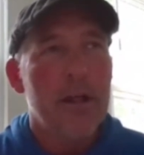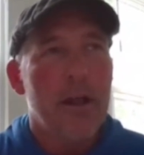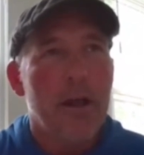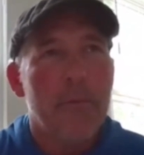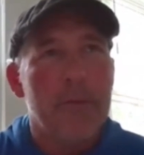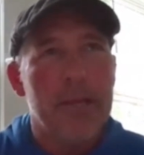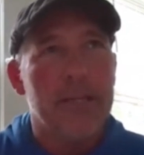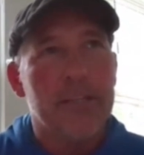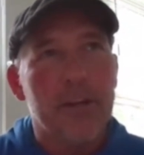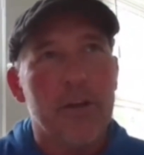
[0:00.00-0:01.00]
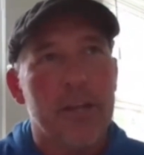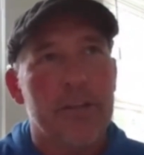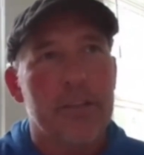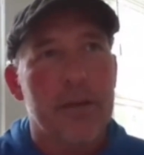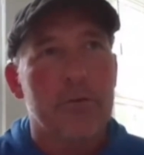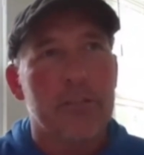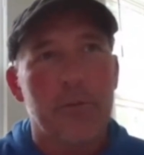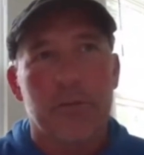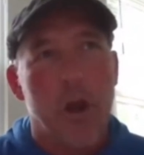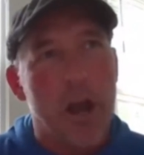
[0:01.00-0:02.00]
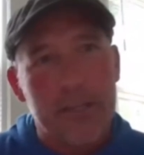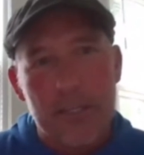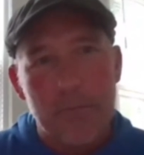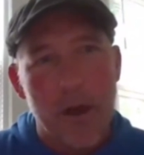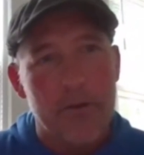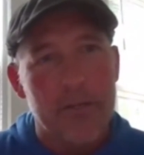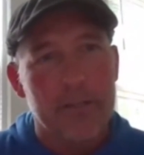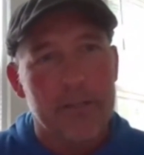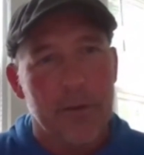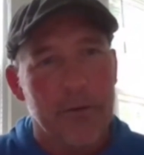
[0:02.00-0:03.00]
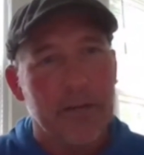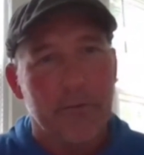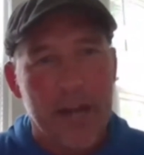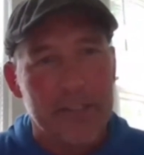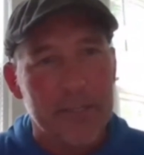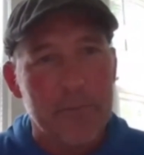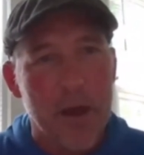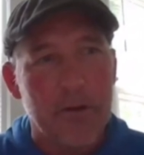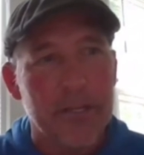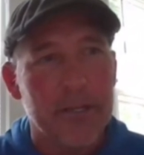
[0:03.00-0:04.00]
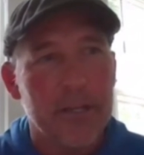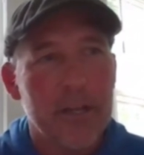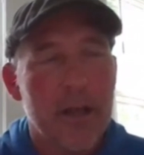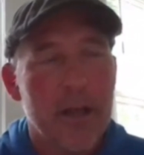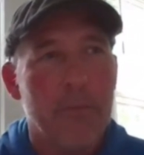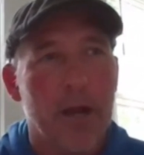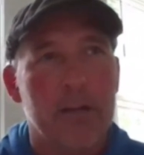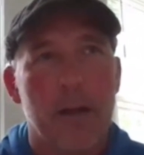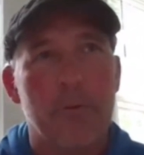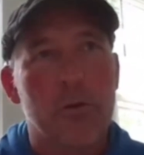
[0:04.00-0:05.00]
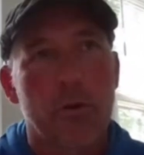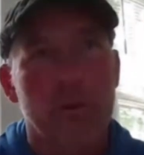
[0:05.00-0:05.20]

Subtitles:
And they were talking about it. They were interacting about it. A couple